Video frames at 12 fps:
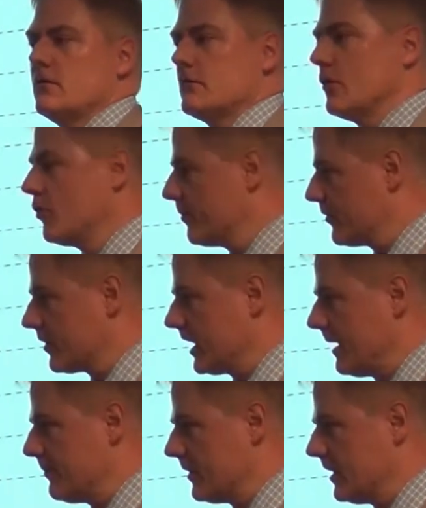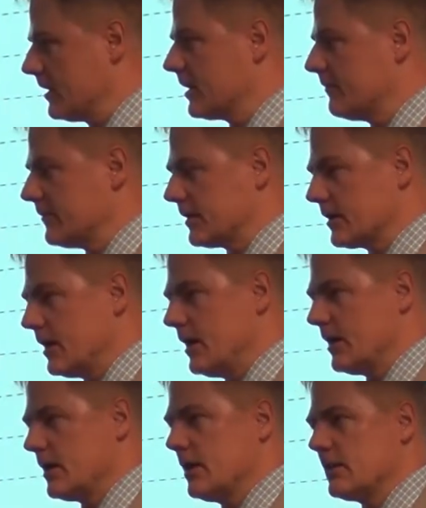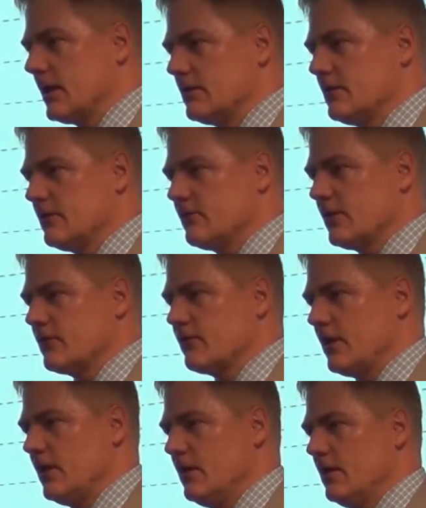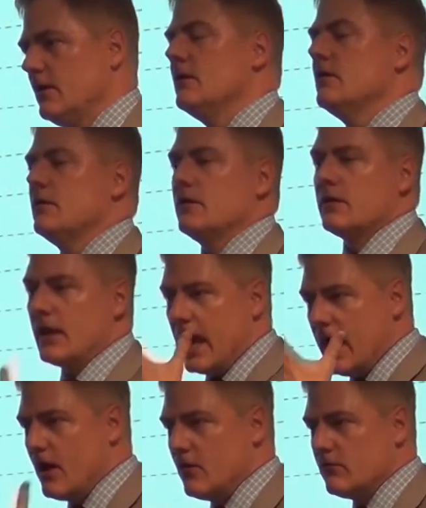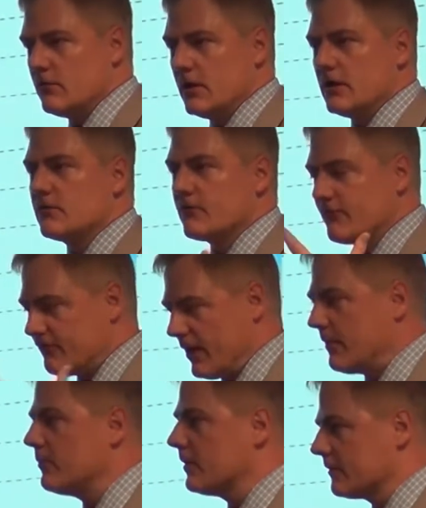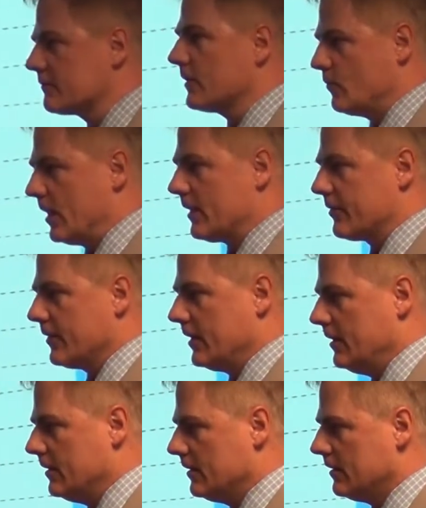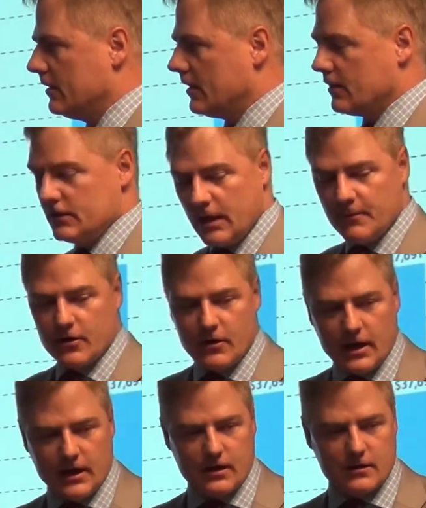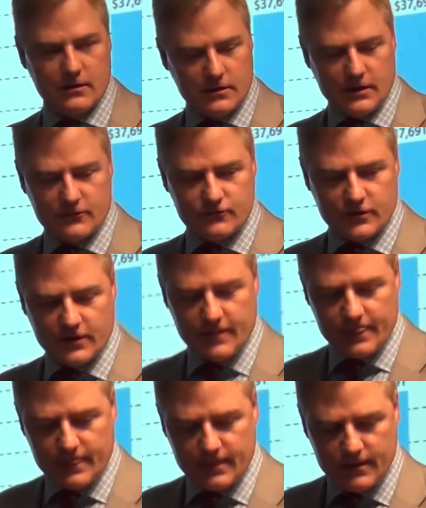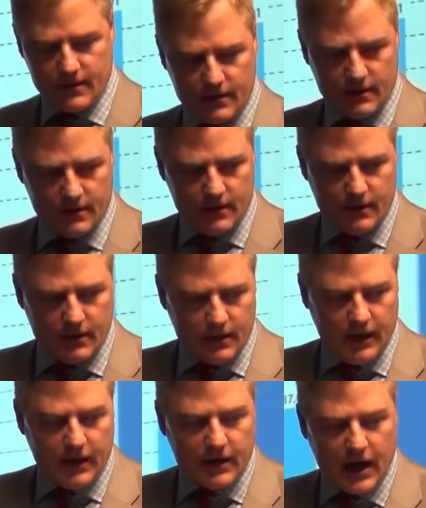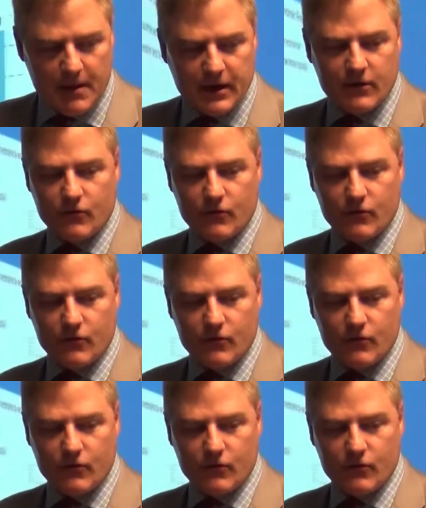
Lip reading: lower per capita income than Ghana in 1960. Now it's a fabulously wealthy democratic country. Economic